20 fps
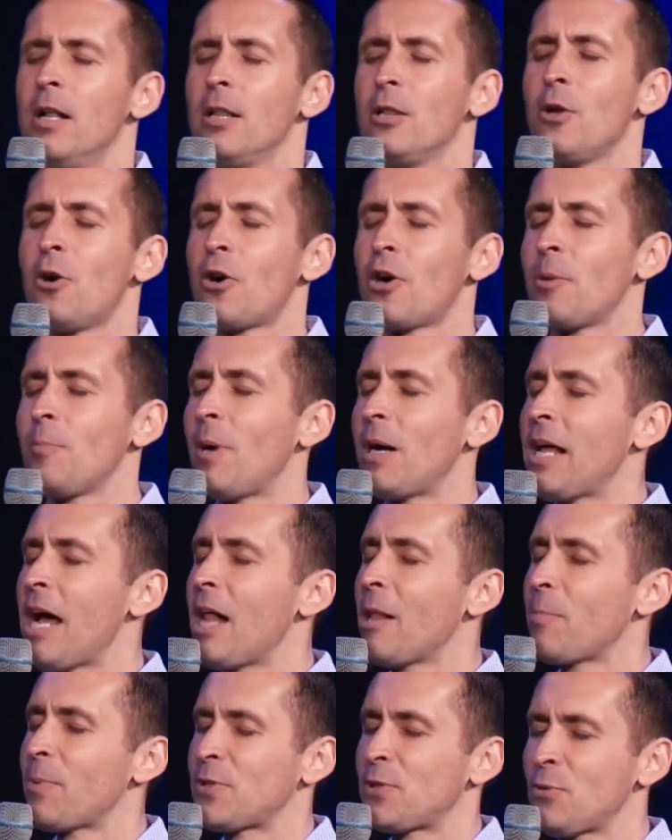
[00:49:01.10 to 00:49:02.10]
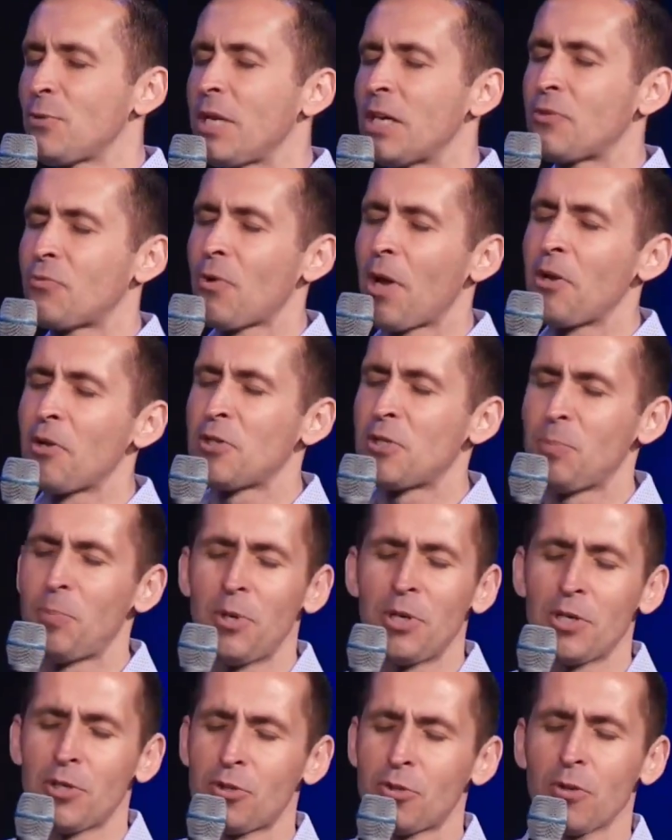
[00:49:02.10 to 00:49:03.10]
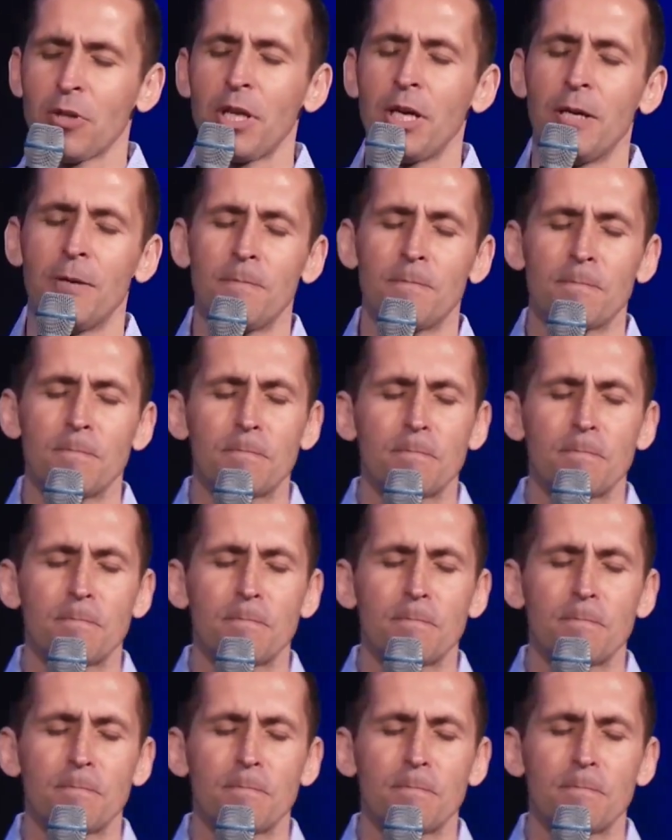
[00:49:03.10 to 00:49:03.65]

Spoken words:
Lord, but help us to get ready spiritually.